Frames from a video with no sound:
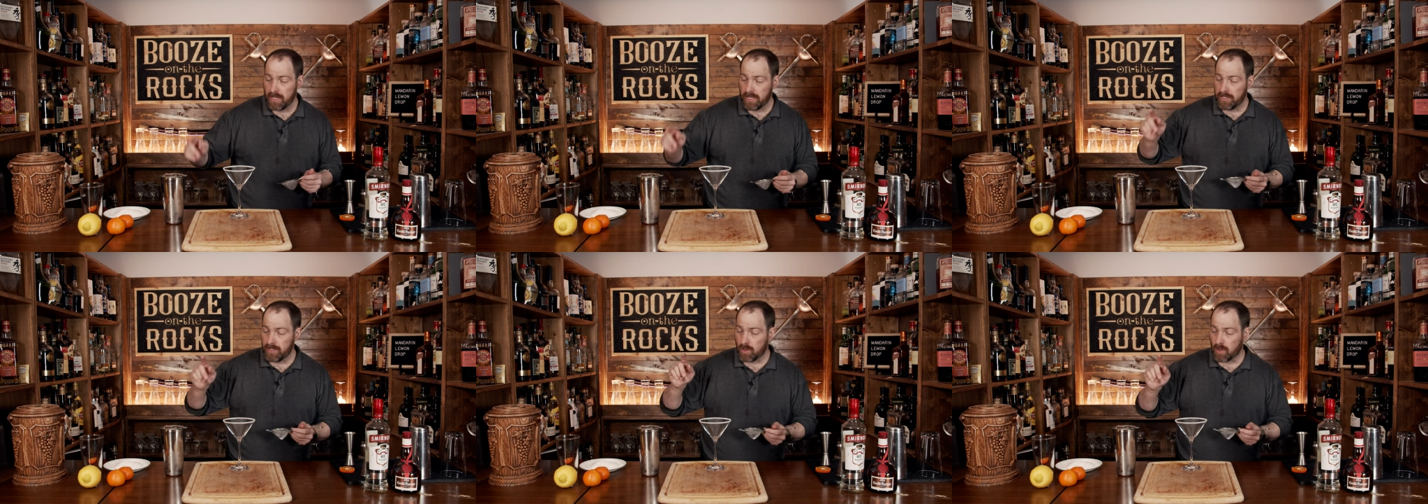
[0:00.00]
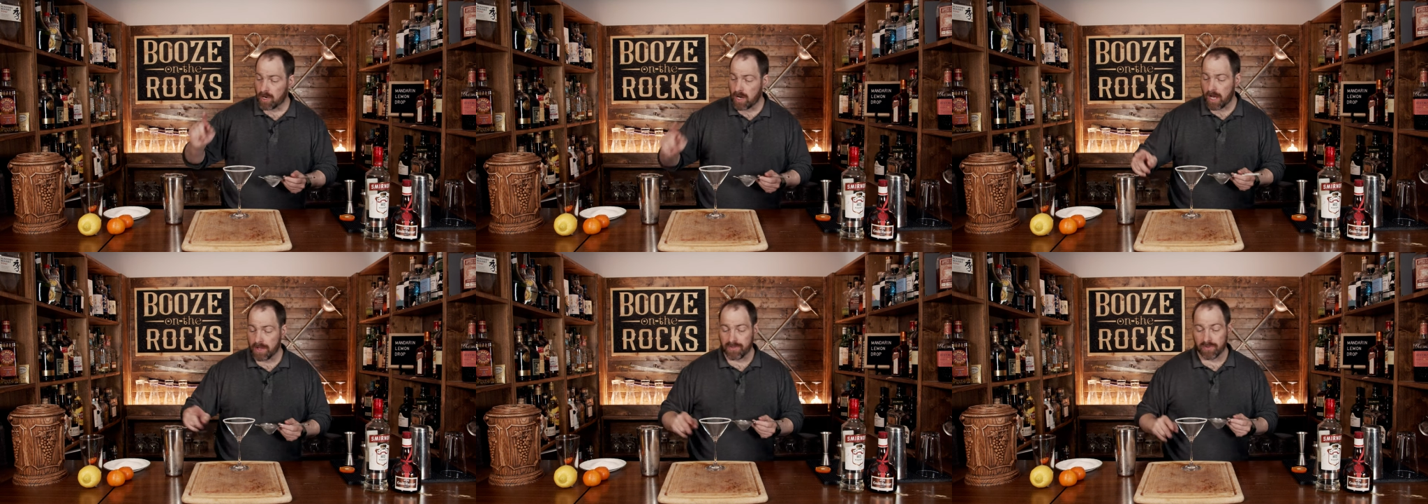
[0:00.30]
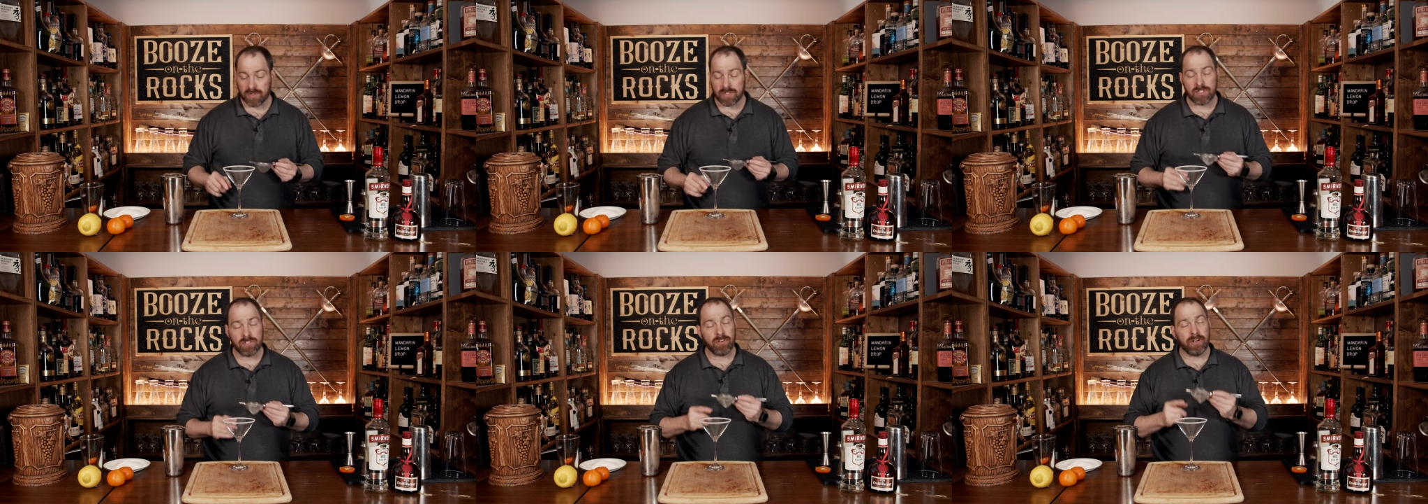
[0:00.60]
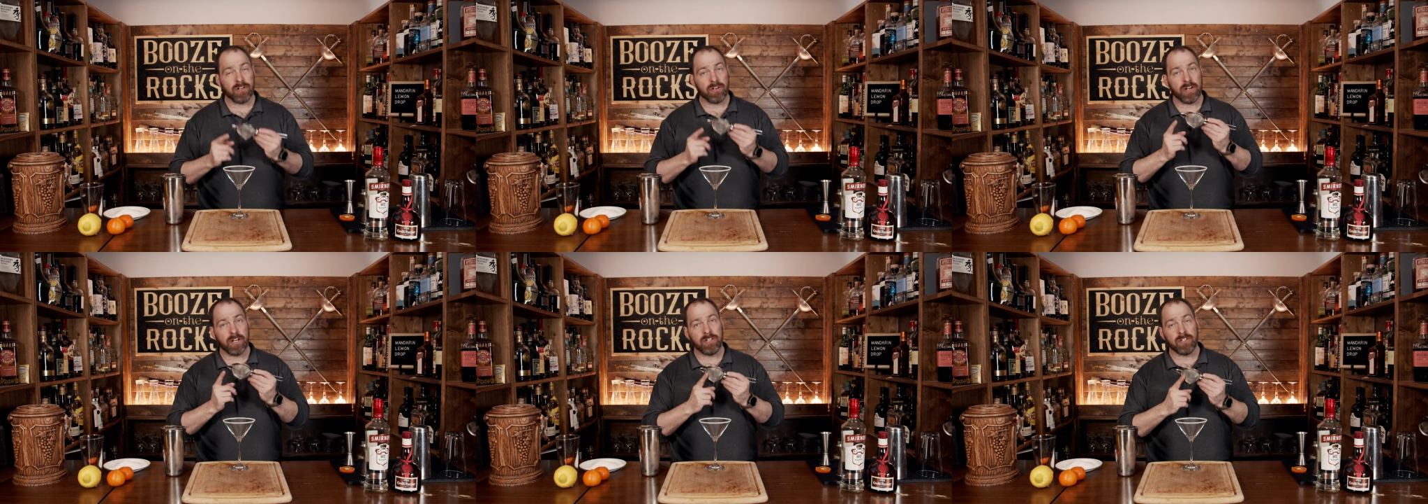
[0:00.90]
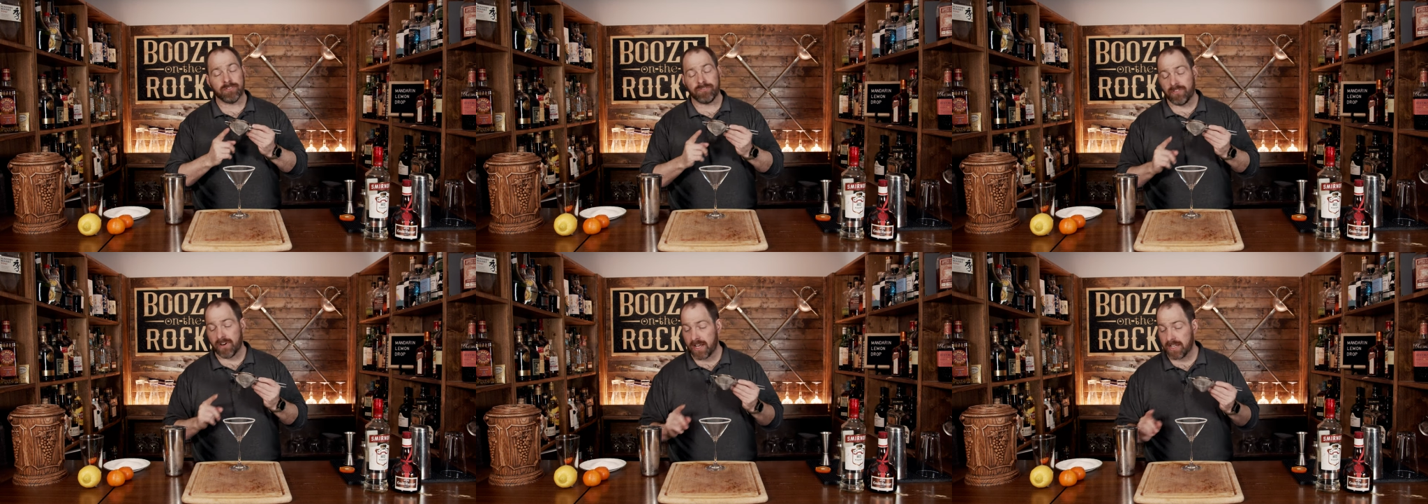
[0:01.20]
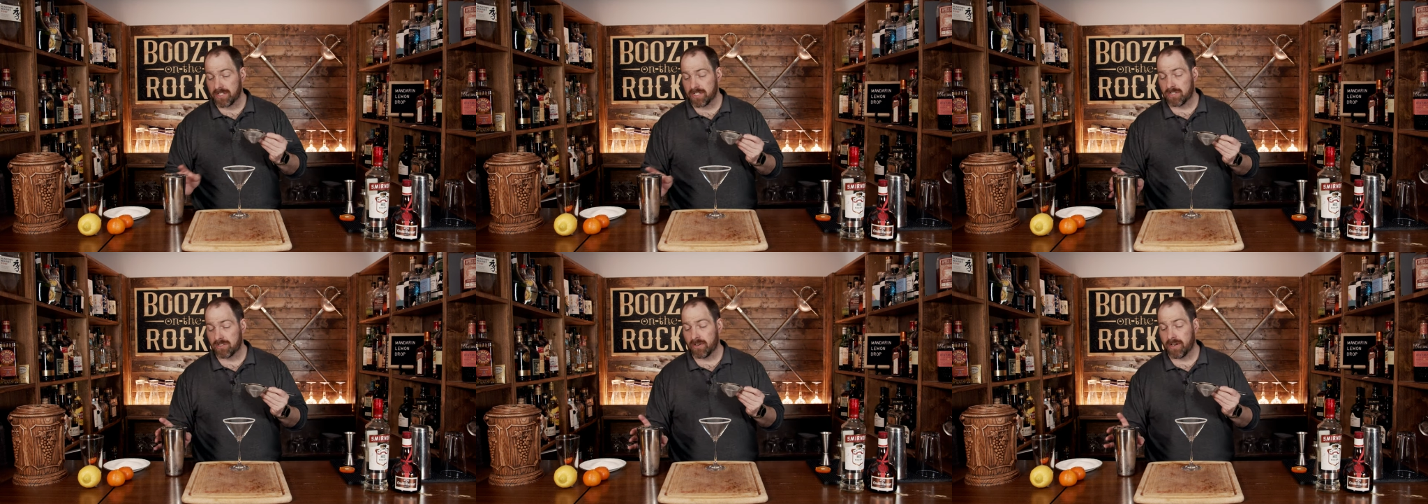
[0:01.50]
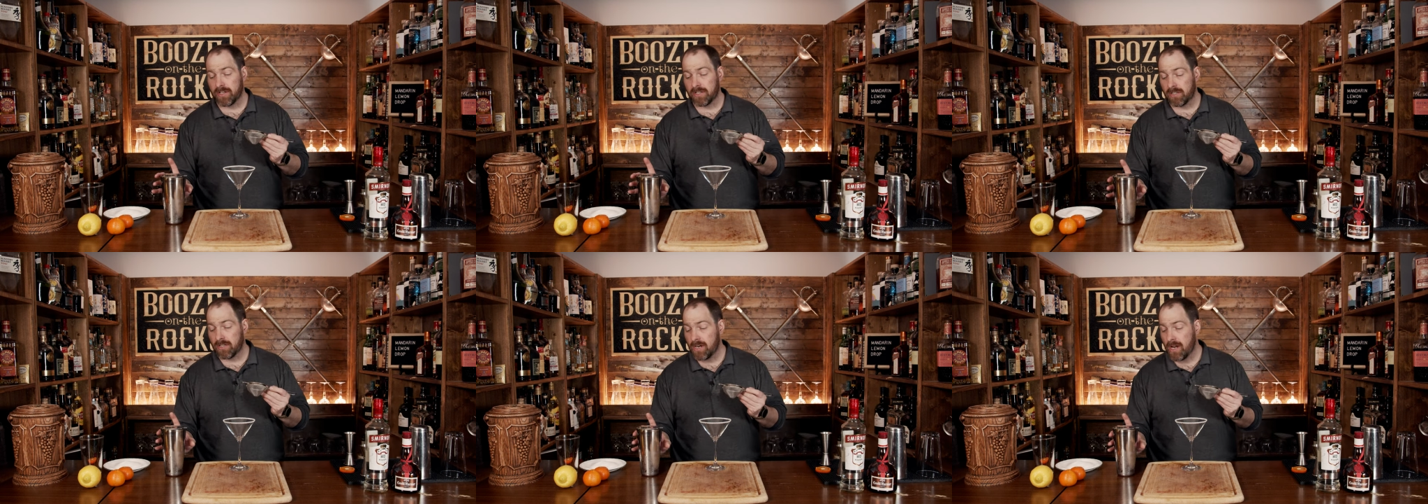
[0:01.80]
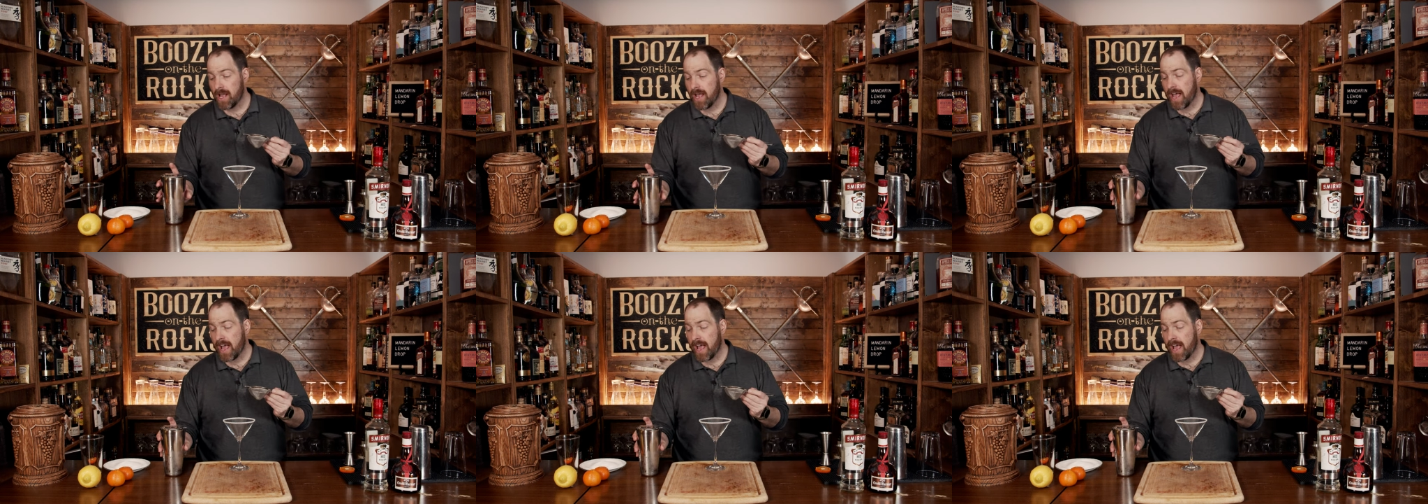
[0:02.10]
your hawthorn strainer and your fine strainer,